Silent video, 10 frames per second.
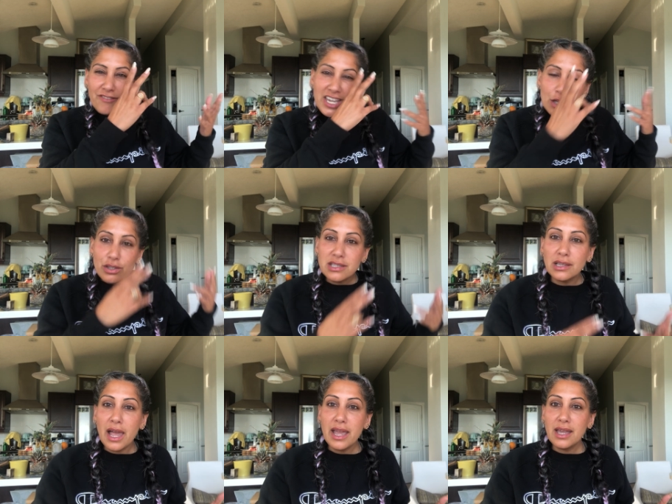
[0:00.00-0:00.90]
feels
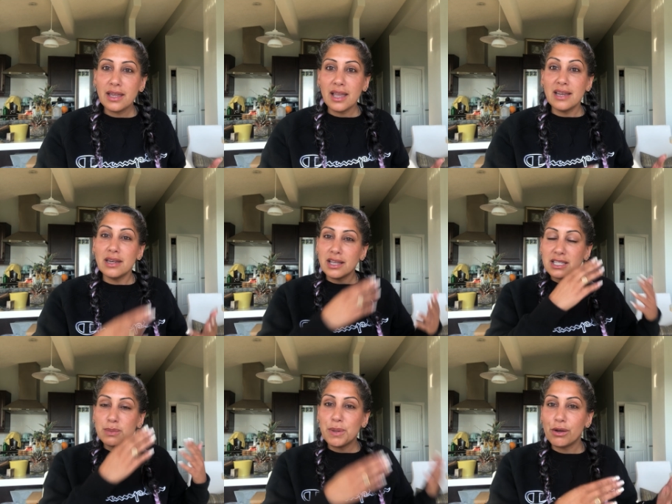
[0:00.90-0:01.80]
like in an
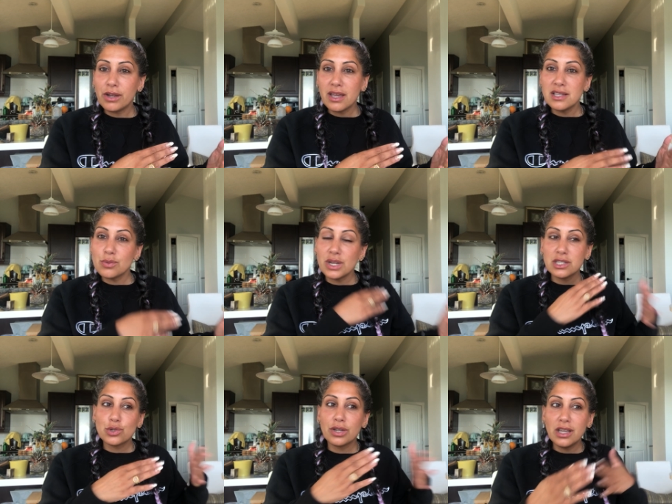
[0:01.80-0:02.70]
experience when
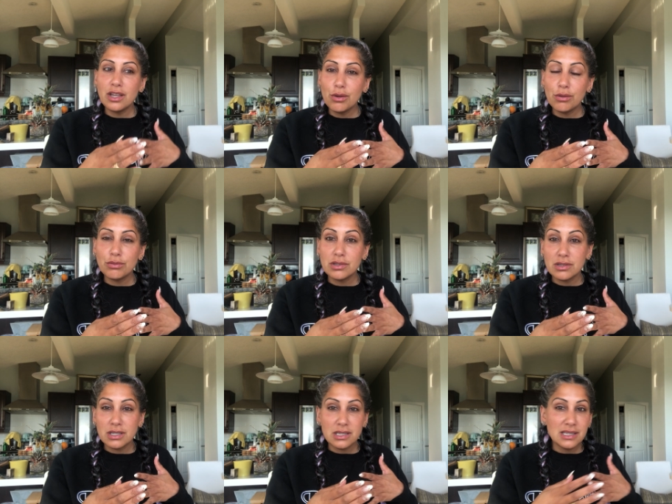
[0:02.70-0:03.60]
it's tricking you
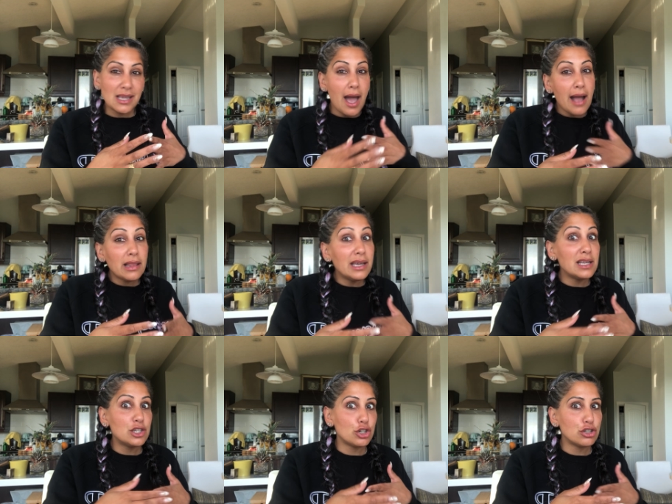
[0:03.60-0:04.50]
to act like
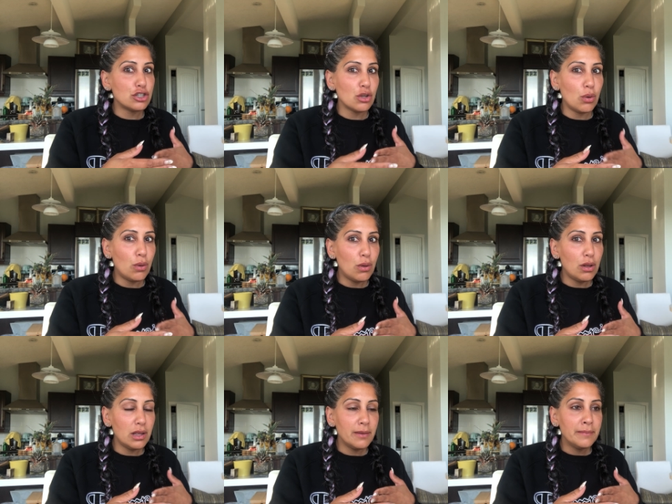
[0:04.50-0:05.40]
it's your
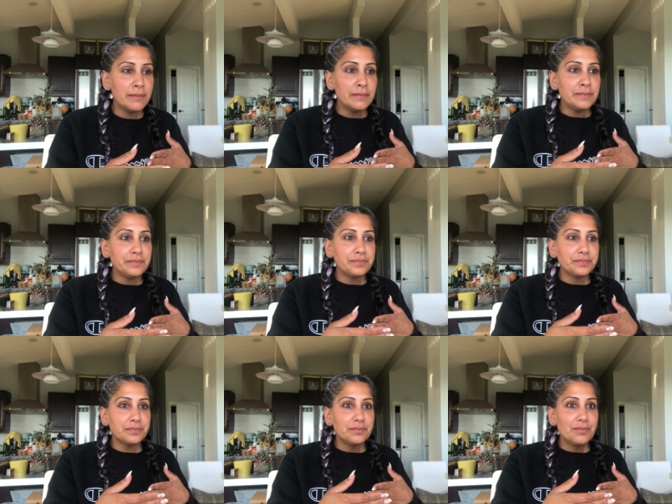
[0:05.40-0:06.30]
soul
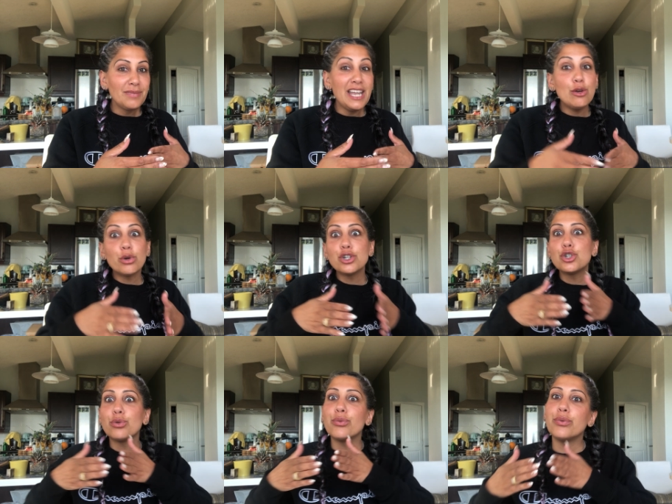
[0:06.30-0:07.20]
in order
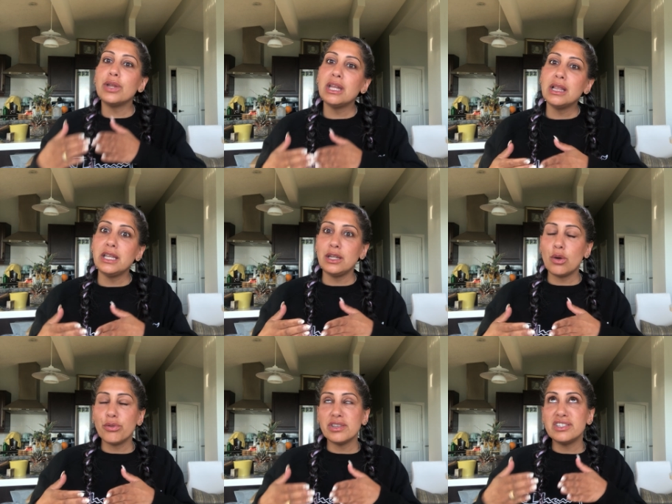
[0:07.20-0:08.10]
to really
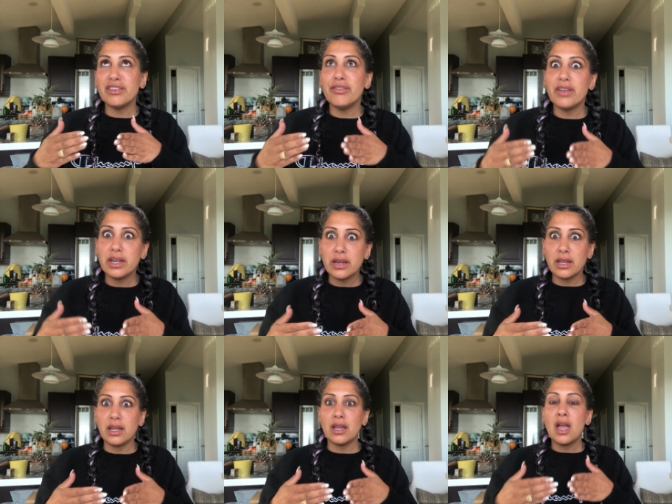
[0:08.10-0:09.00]
know the
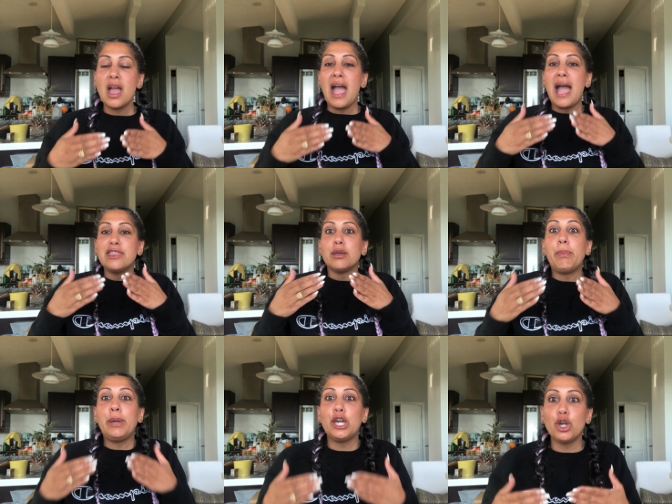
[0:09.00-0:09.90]
divinity and the
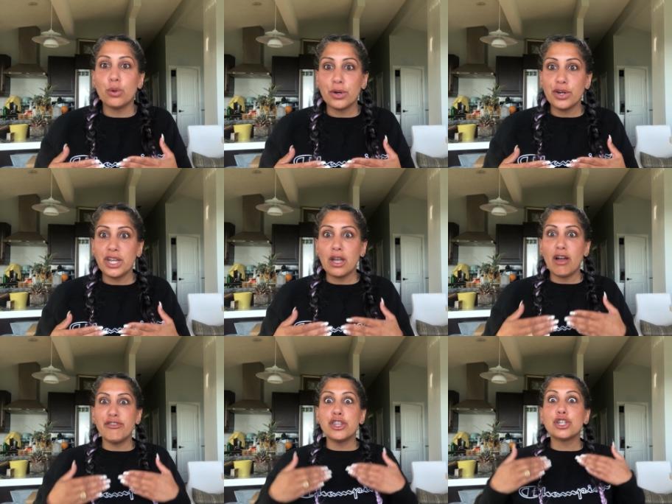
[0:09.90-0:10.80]
purity
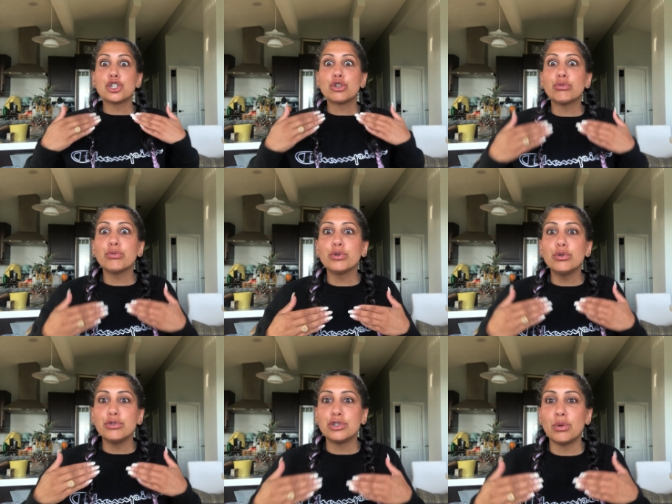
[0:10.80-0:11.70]
of the
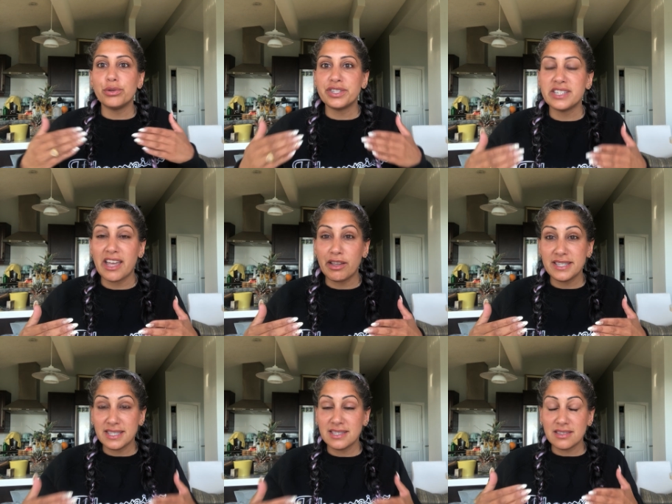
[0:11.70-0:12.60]
true soul
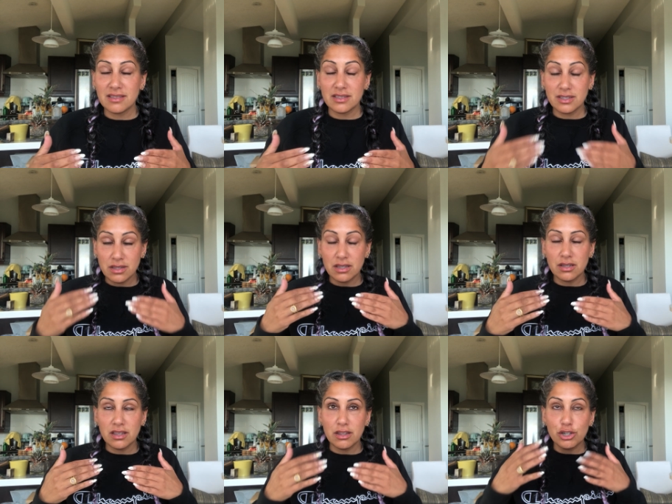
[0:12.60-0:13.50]
steps
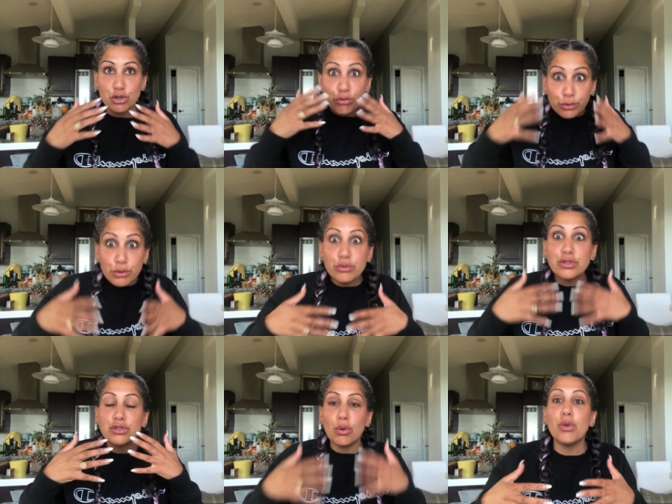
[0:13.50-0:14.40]
the true
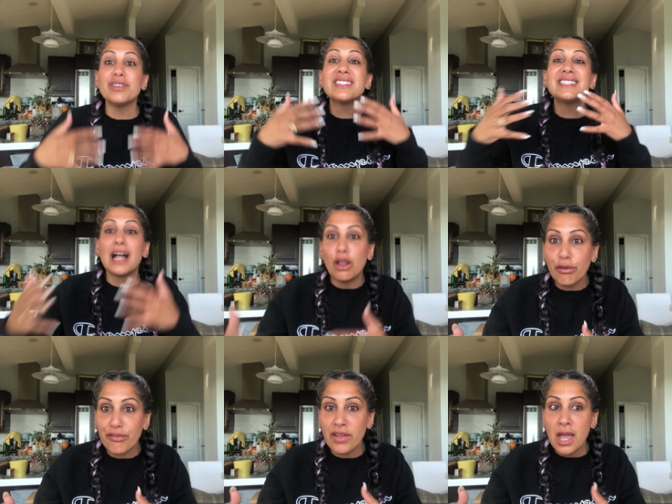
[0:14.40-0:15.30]
soul
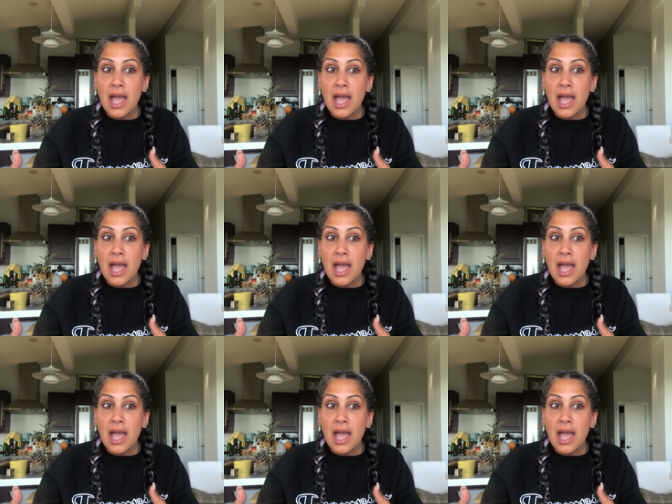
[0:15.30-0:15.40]
self